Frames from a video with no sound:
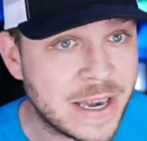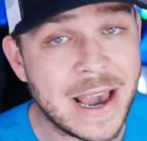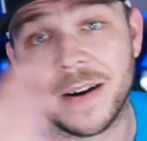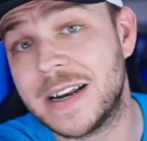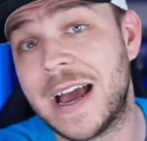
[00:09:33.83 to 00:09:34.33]

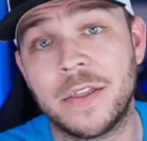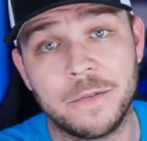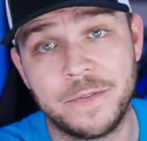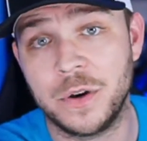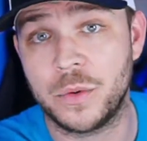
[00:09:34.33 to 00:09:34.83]
carry down the
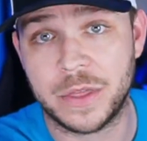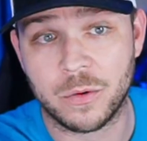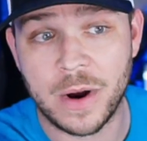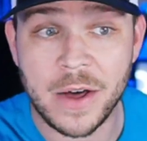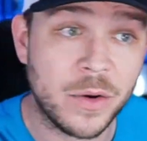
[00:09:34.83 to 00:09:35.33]
field with their
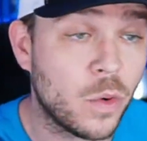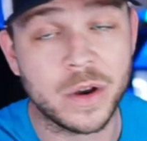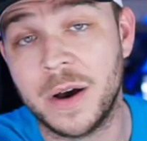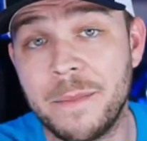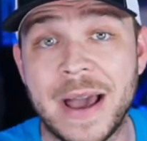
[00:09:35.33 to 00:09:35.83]
route. They won't
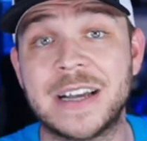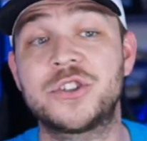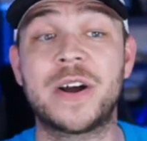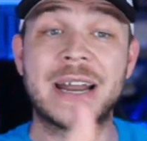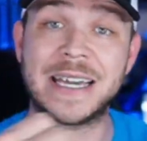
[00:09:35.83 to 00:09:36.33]
come back and
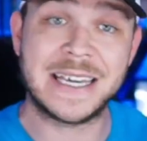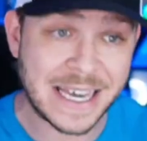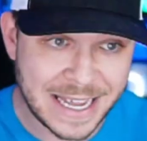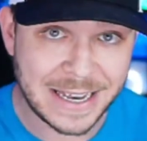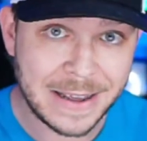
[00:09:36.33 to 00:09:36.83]
try to get